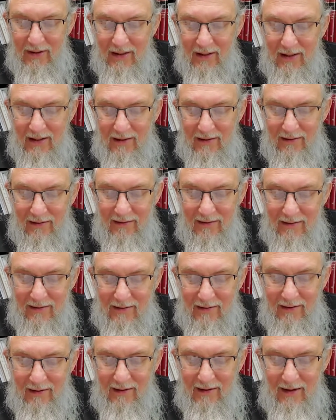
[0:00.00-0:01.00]
day,
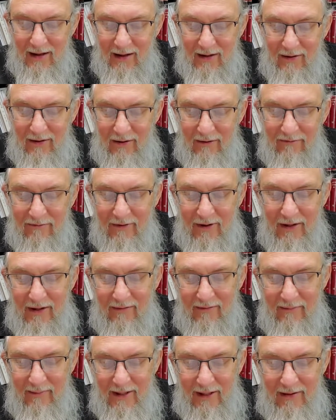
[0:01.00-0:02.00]
a good friend
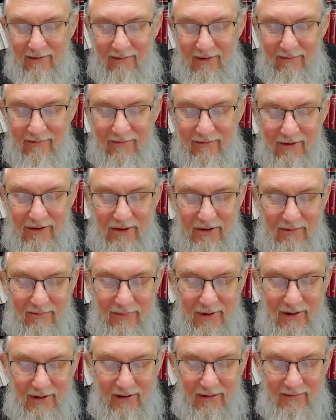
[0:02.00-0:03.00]
of mine, Reb Fischel
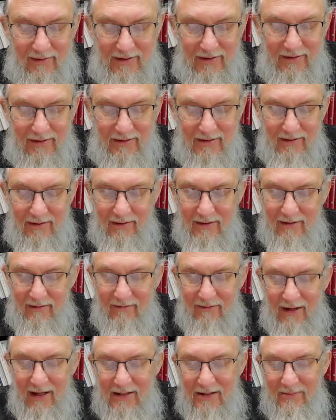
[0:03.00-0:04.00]
Berkowitz,
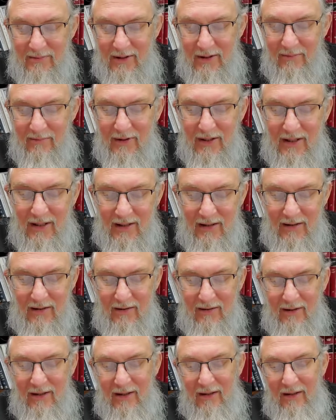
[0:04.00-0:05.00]
advised me to begin
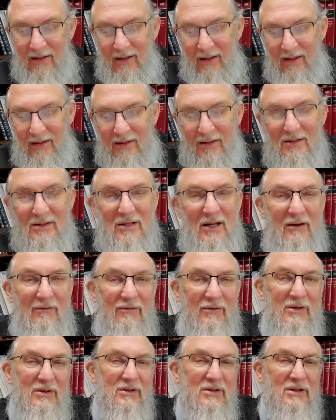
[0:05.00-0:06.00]
learning the is
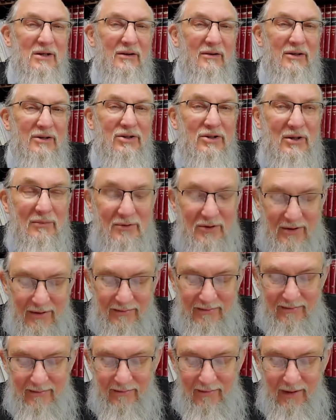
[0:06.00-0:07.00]
Zera
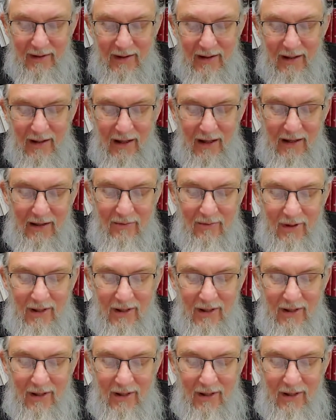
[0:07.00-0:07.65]
Shimshon on a